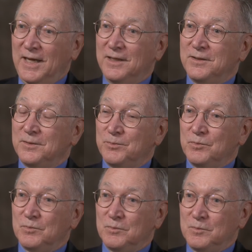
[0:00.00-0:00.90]
And
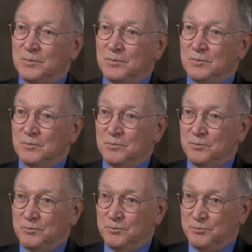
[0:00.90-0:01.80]

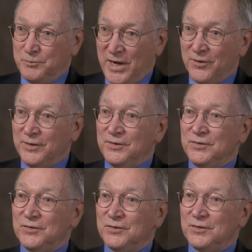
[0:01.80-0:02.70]

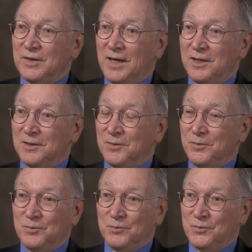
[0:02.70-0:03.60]
Barry's uh,
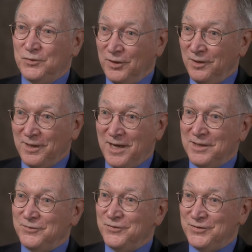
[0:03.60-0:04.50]
still
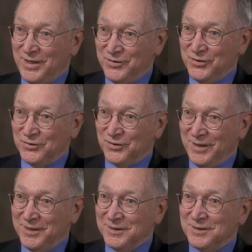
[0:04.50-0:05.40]
alive 10 years
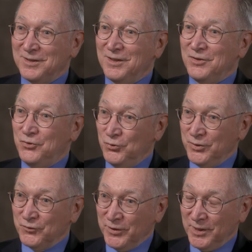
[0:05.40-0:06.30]
later,
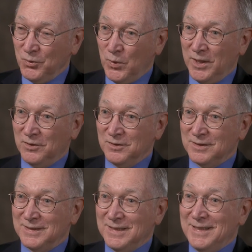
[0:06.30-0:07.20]
doing really well.
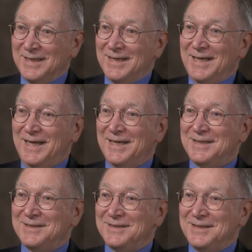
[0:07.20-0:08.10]

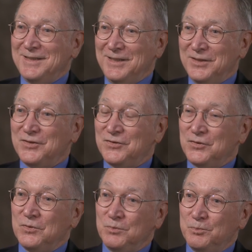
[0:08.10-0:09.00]
And
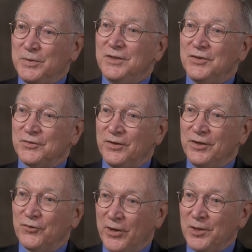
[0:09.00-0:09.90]
it's been just an
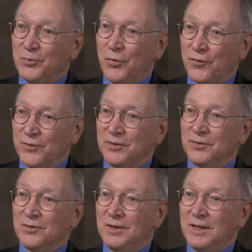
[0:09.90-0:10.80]
incredible
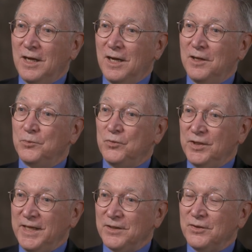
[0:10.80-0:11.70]
thrill um,
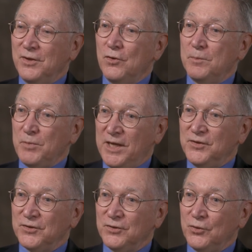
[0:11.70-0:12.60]
to get to know a
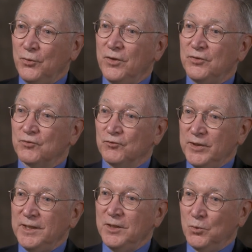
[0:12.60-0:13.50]
patient who this
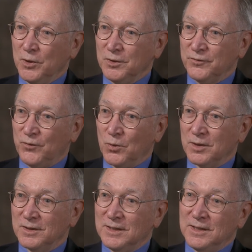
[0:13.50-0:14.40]
really worked for.